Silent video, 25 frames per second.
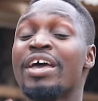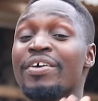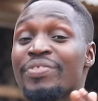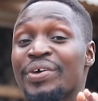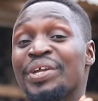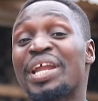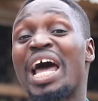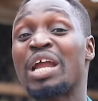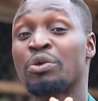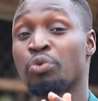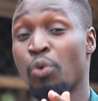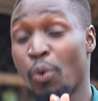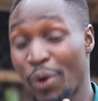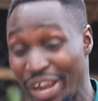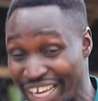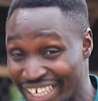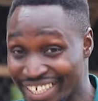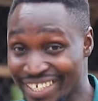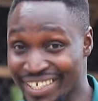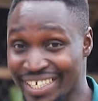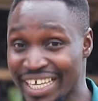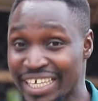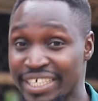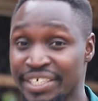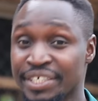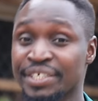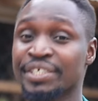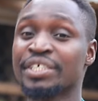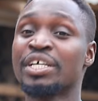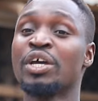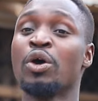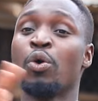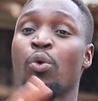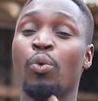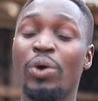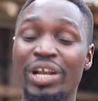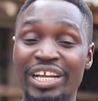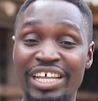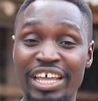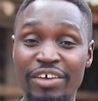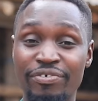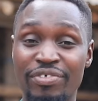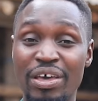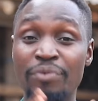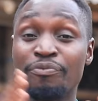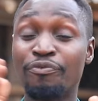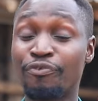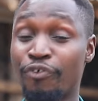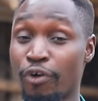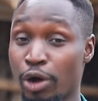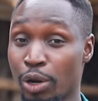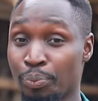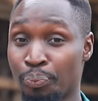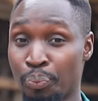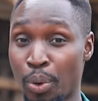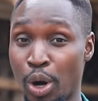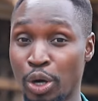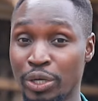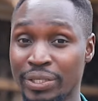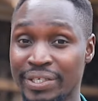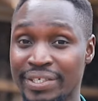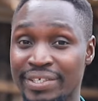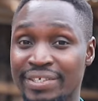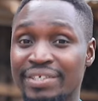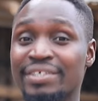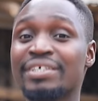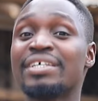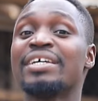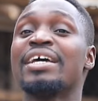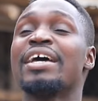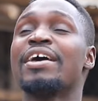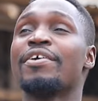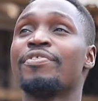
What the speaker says: Then at week 6, we'll give them fall pox.